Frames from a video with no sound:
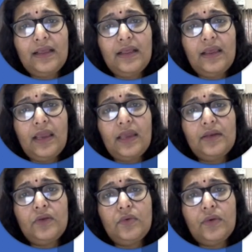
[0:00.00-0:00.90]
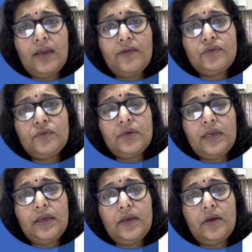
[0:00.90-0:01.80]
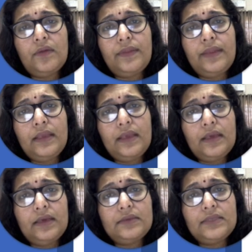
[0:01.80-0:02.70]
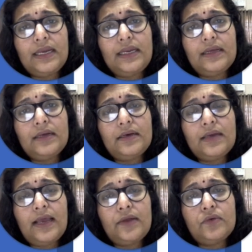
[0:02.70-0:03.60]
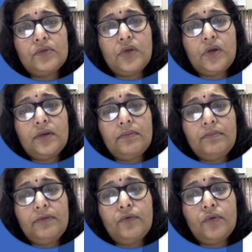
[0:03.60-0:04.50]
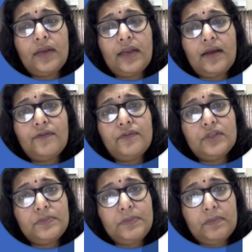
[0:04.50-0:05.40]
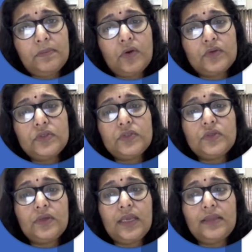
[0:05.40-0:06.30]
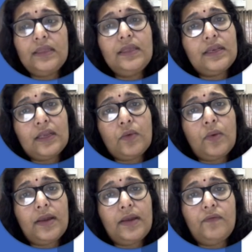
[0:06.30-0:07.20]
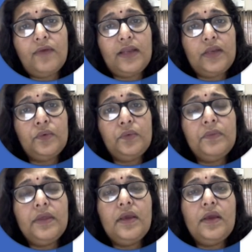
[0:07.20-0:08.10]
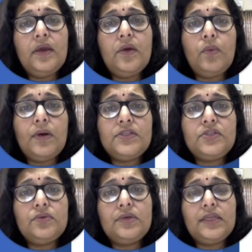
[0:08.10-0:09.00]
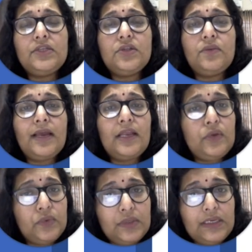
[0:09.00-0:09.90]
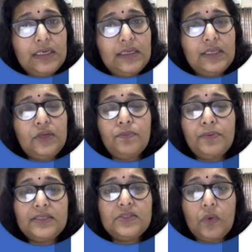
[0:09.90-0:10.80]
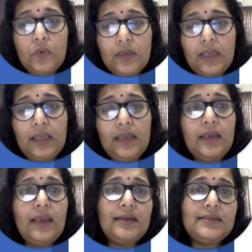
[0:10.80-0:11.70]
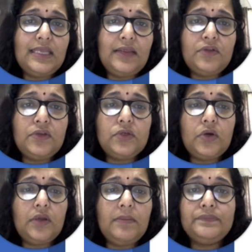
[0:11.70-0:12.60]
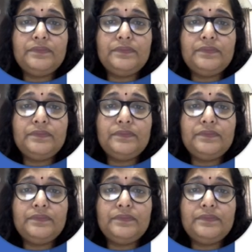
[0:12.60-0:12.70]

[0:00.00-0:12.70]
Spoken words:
and you have to click on the side arrows on before and after spin boxes to get the required value. Once you reach the value you need, then you press OK and save the document.